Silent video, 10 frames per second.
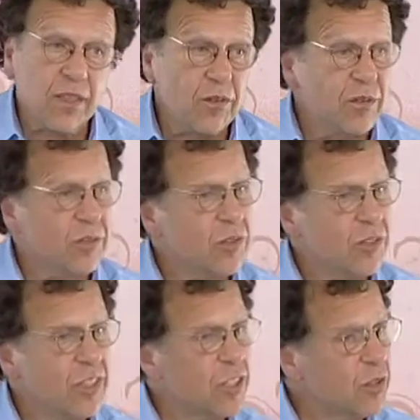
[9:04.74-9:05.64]
than
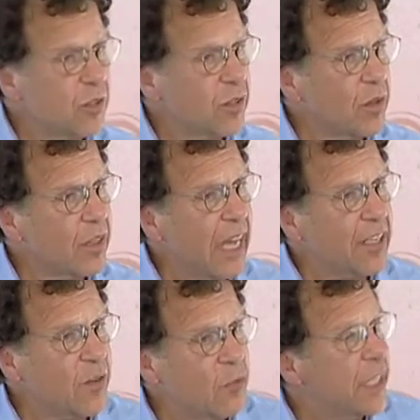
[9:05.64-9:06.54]
just
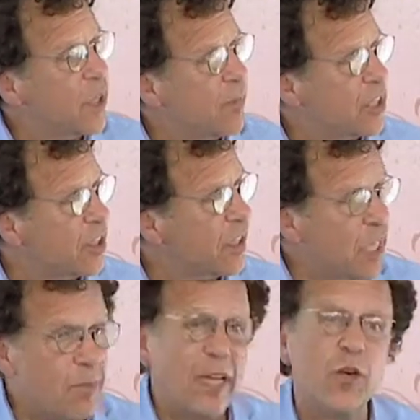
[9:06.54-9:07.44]
kind of
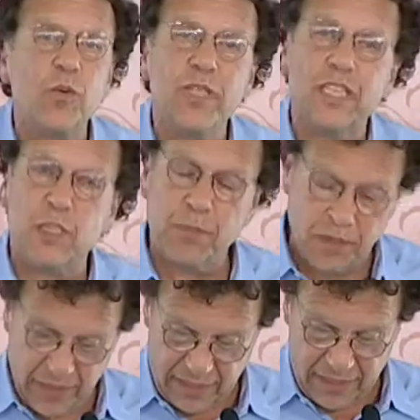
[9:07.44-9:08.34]
recapitulate my own
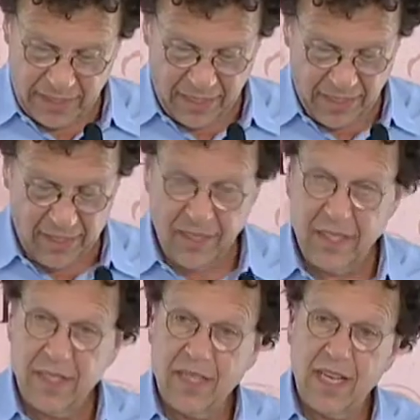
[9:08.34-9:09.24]
experience there,
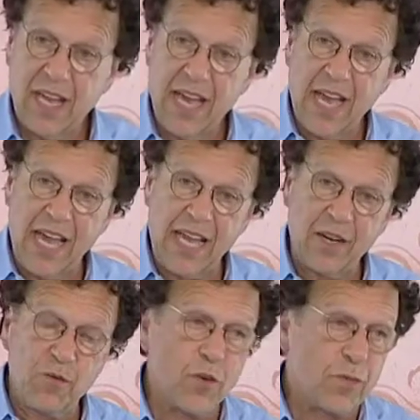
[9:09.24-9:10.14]
I
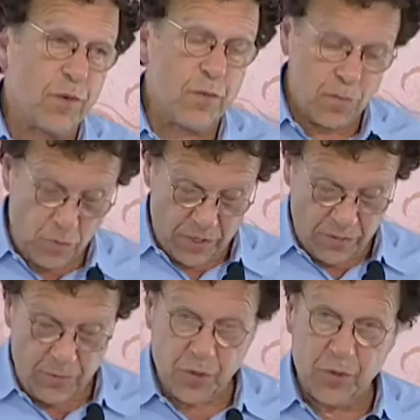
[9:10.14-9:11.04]
wrote it from the point
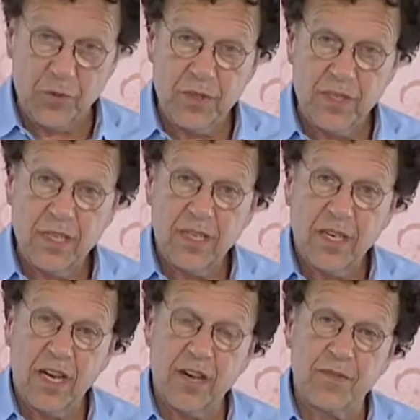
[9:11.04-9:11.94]
of view
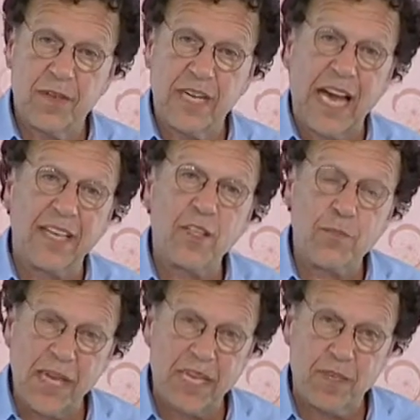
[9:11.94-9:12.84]
of an on the
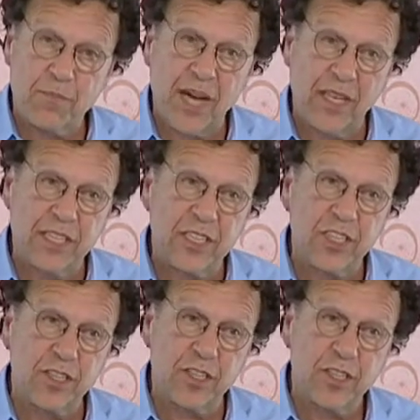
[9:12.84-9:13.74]
make
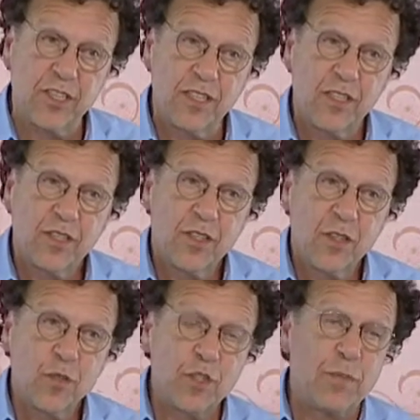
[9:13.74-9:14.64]
politician
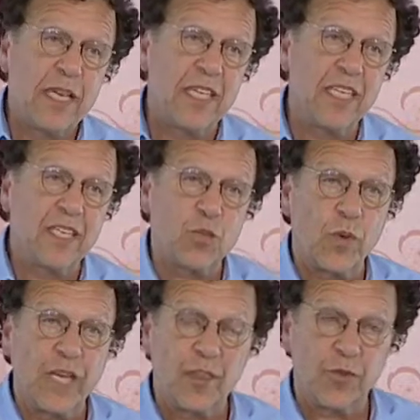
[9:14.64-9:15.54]
who's making his
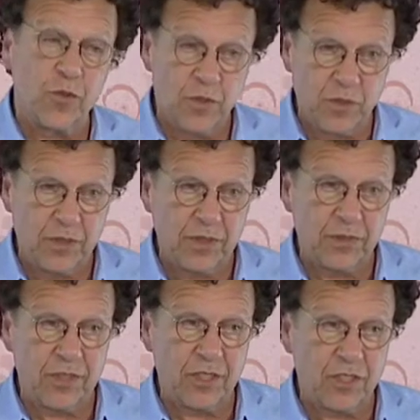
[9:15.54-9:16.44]
way through
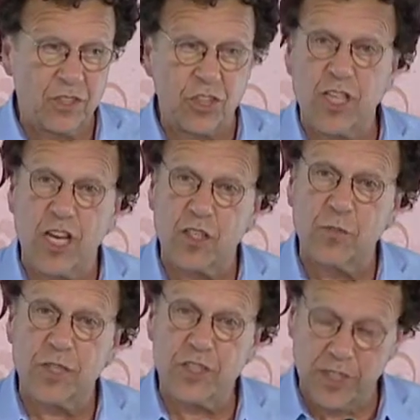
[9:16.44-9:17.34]
Chicago
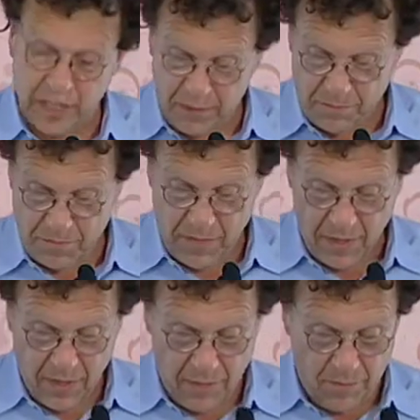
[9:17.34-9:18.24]
machine
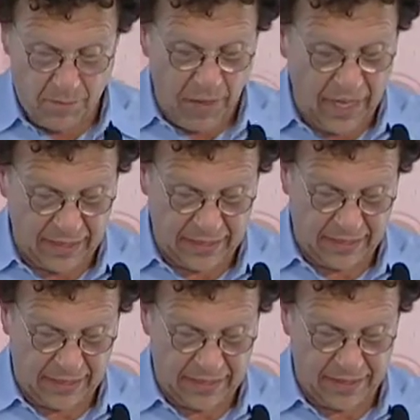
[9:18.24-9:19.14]

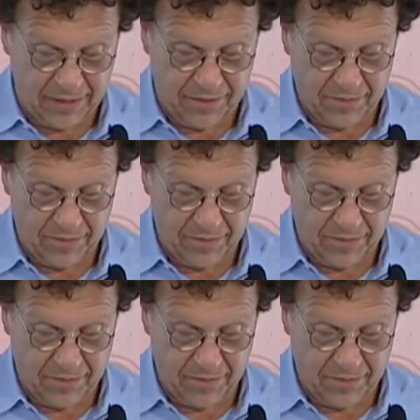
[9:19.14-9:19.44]
politics.